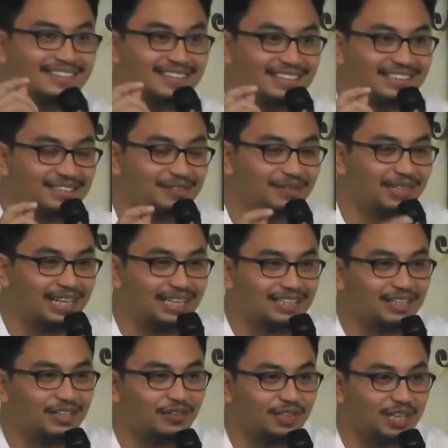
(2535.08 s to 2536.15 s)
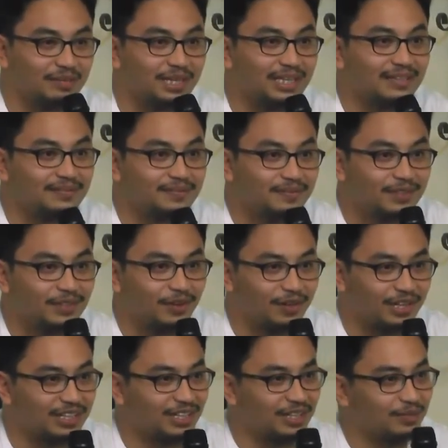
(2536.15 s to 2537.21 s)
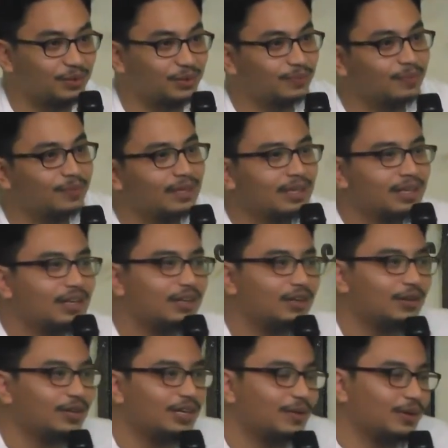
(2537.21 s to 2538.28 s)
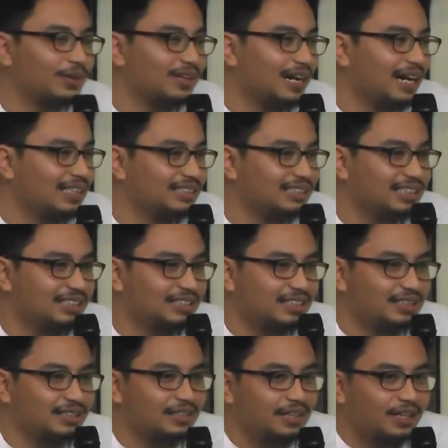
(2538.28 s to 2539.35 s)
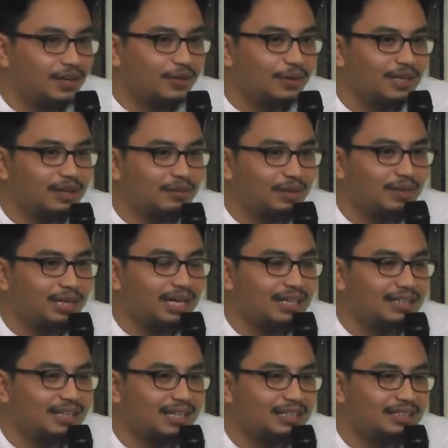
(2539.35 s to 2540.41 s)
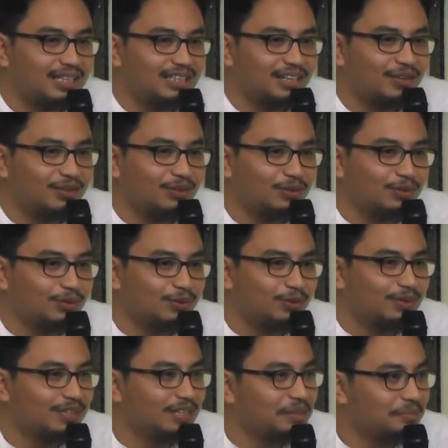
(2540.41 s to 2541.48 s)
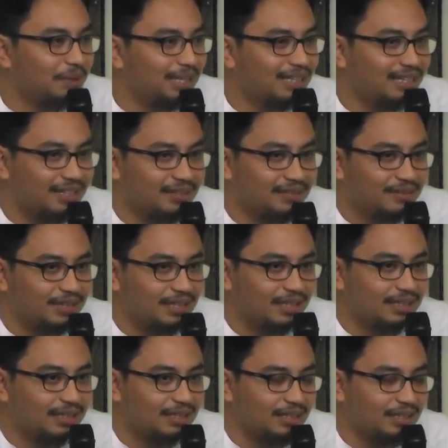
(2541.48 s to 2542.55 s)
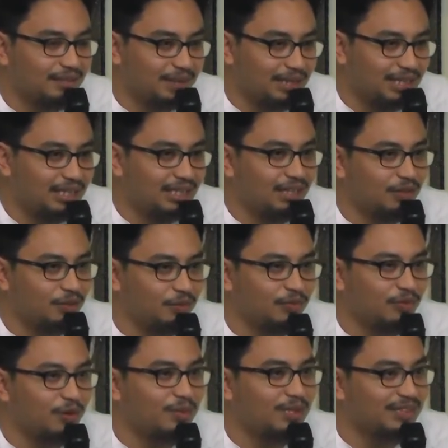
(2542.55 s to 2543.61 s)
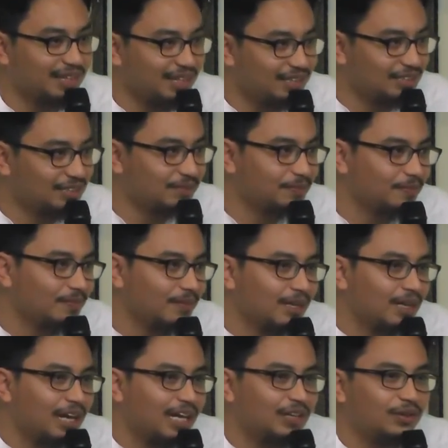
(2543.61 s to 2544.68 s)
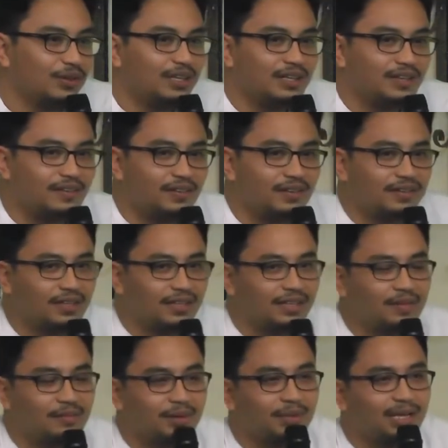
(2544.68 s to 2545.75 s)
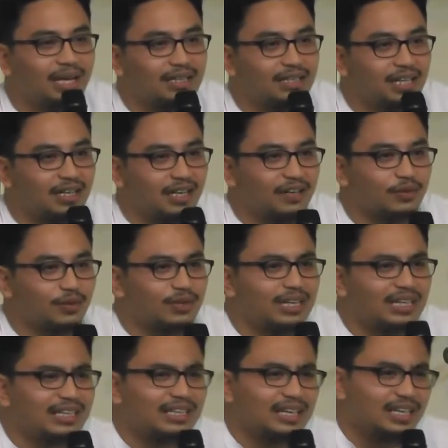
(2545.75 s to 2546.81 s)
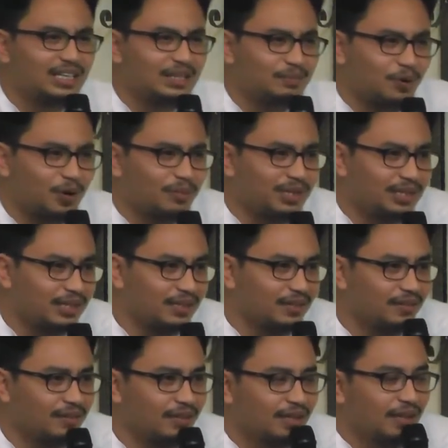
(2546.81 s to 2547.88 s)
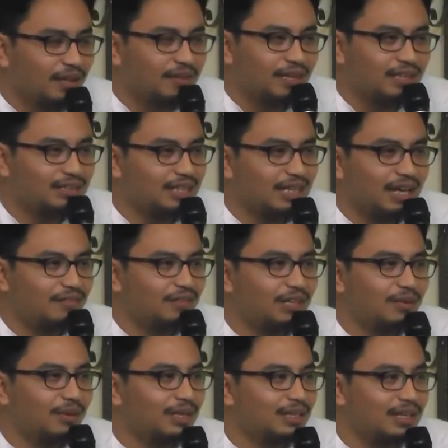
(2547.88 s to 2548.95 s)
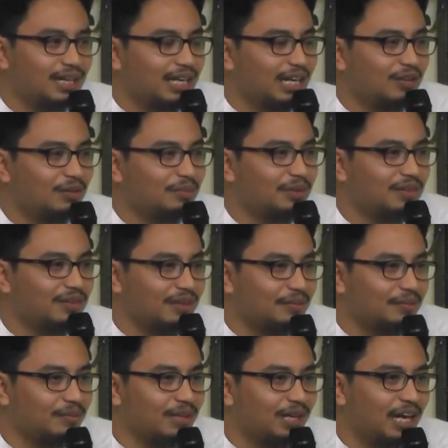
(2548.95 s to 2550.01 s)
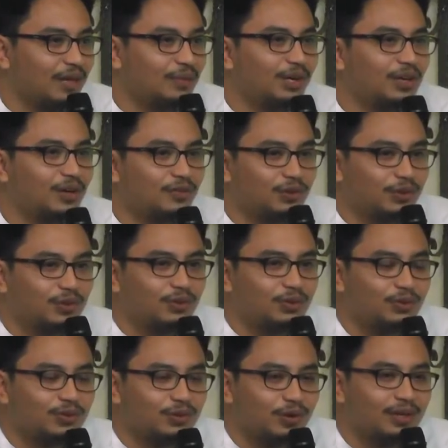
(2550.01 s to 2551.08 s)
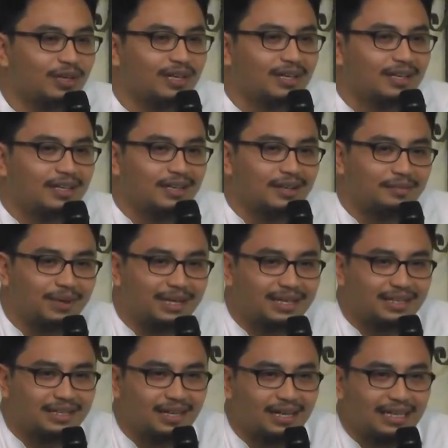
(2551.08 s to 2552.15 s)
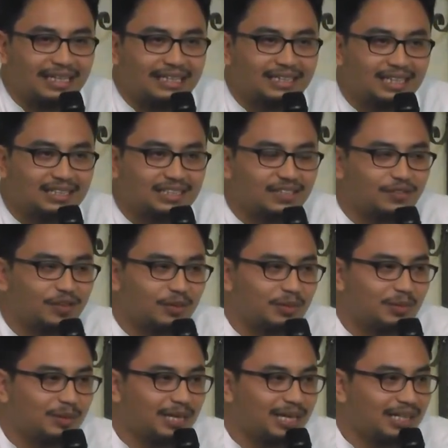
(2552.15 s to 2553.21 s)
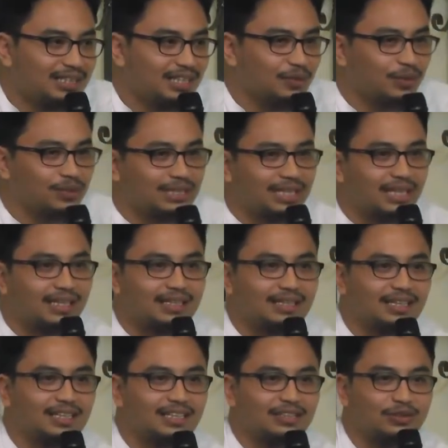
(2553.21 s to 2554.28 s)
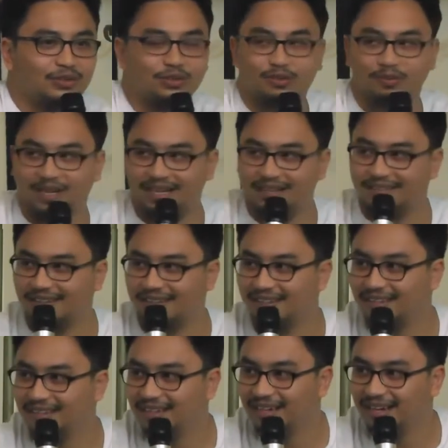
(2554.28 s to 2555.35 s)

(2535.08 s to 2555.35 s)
Yes, Imam Al-Haddad of Yaman, of Hadramaut. There was a Hajj season when Imam Al-Haddad set out to Makkah and Medina to perform his Hajj. And during this season, Imam Al-Haddad has already gained in prominence such that everyone there cannot miss him. And one of those who sought barakah and ijazah from Imam Al-Haddad was none other than this Yusuf Makassari.